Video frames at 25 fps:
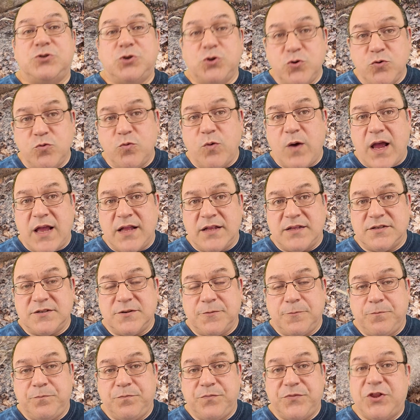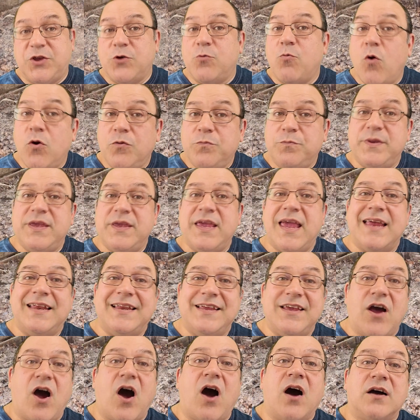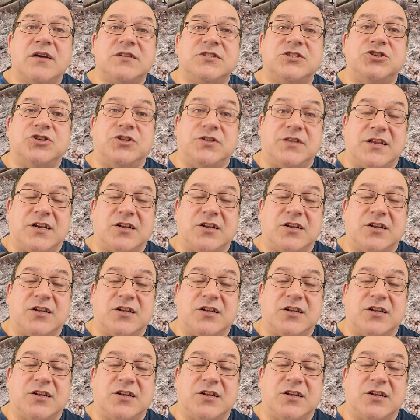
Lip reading: too wet, there won't be any oxygen.